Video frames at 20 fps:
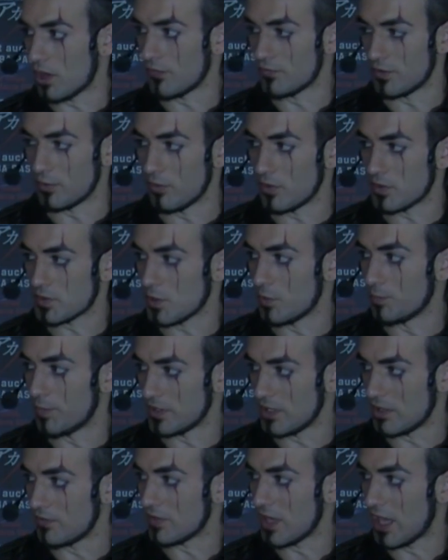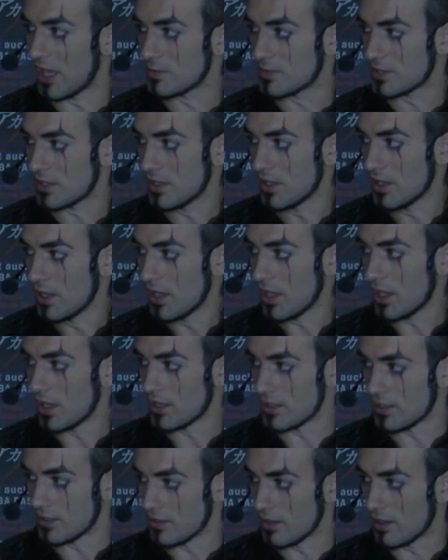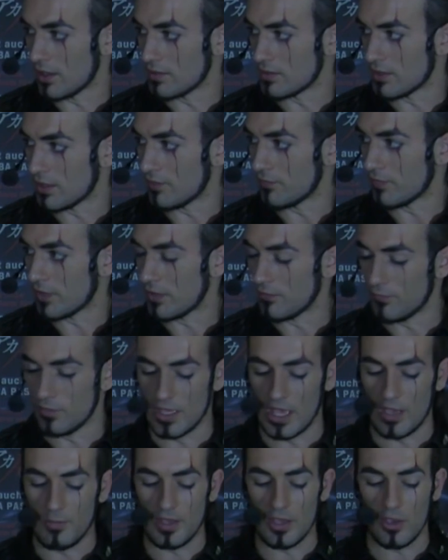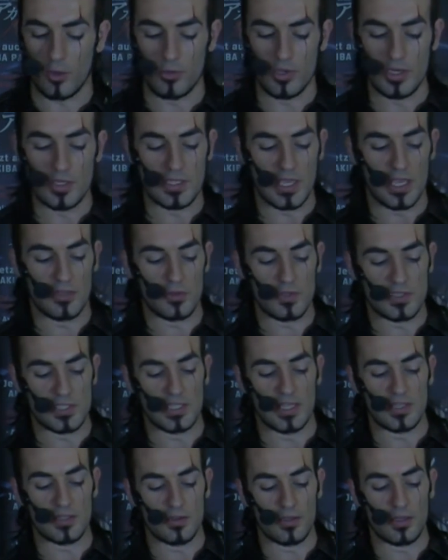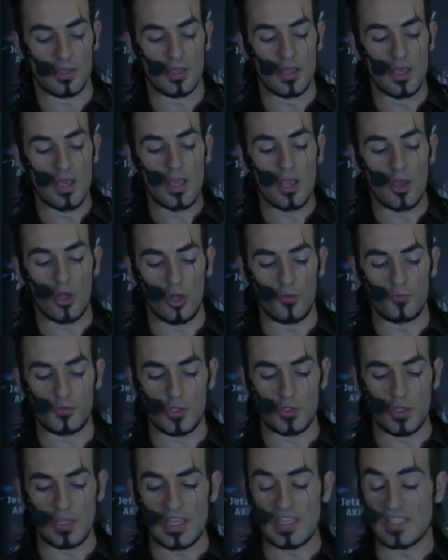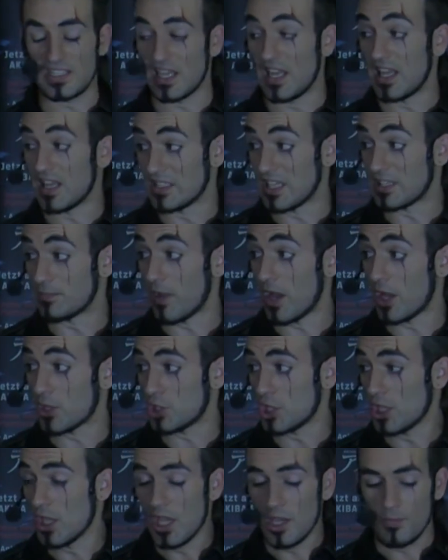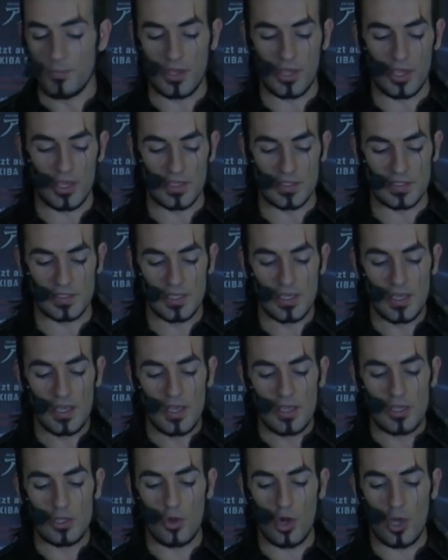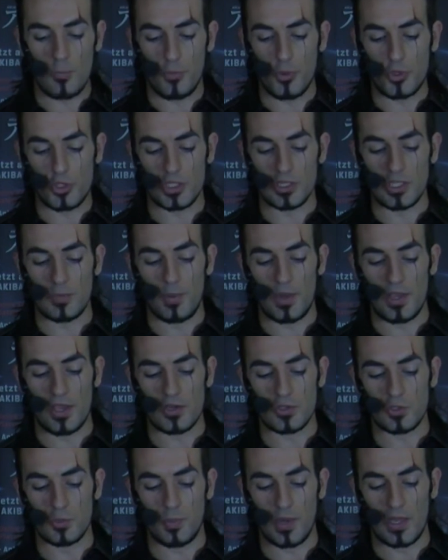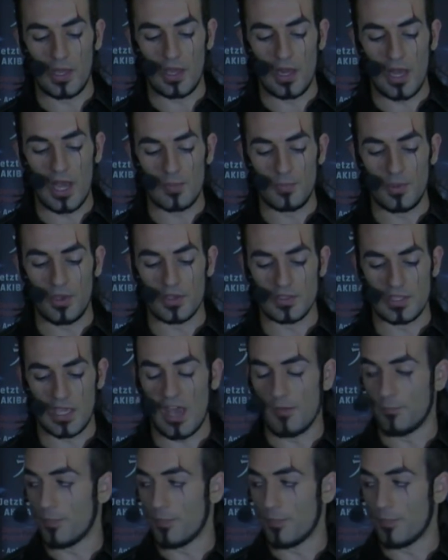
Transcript: of the most competitive games in the gaming community, and you see that Call of Duty is selling that much because you are pushing the player to play a lot because they have